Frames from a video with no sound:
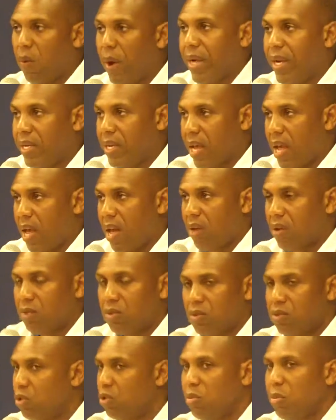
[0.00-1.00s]
weight down.
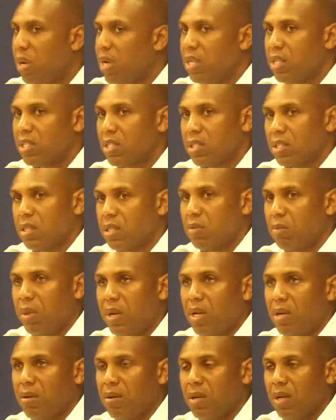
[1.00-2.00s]
There's too
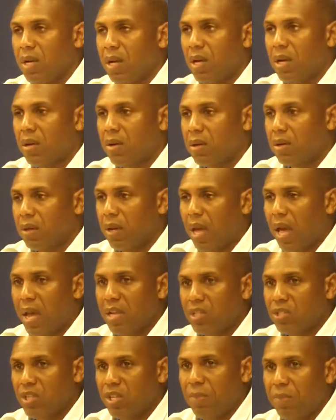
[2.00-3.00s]
many
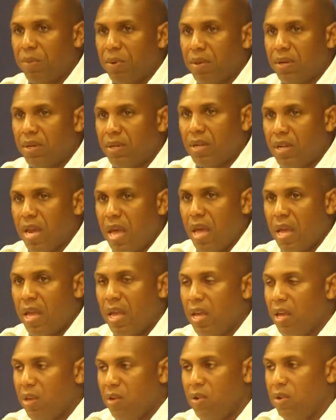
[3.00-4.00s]
guys slipping
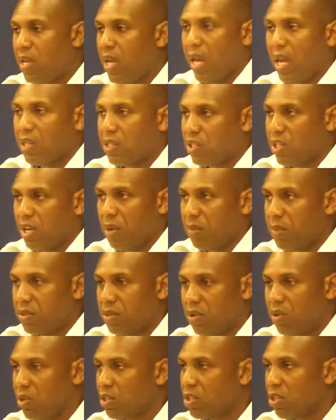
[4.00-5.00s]
today. You can't slip.
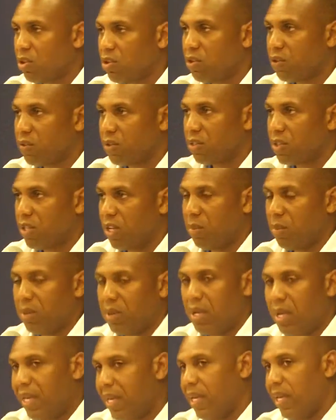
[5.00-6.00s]
No excuse for
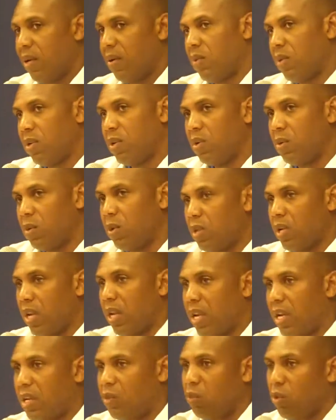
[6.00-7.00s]
slipping.
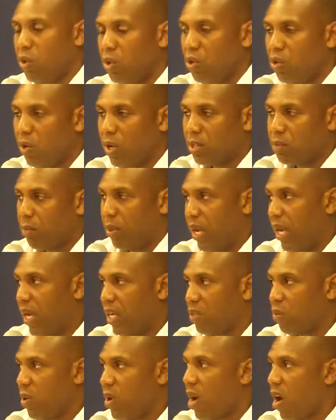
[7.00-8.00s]
When you're as
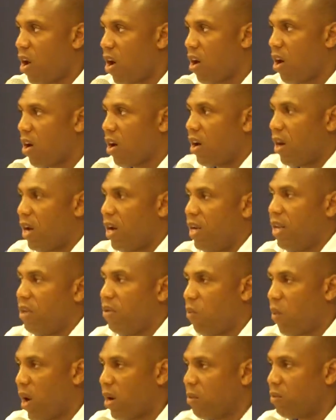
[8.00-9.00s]
big as we are
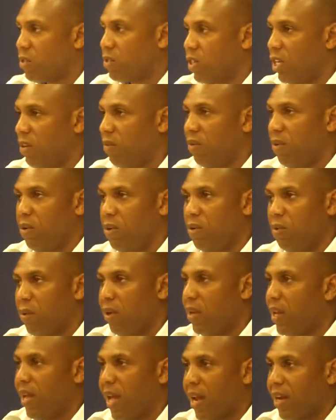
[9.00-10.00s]
at the wide receiver, you
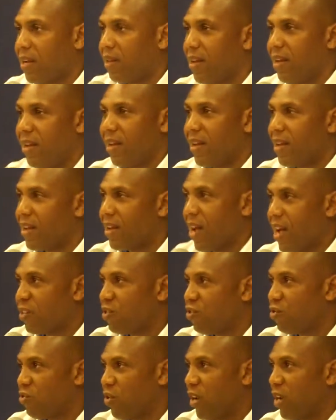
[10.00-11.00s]
really got to
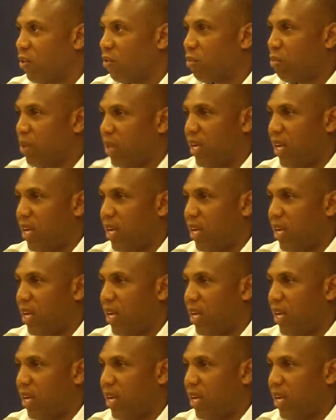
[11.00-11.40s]
concentrate on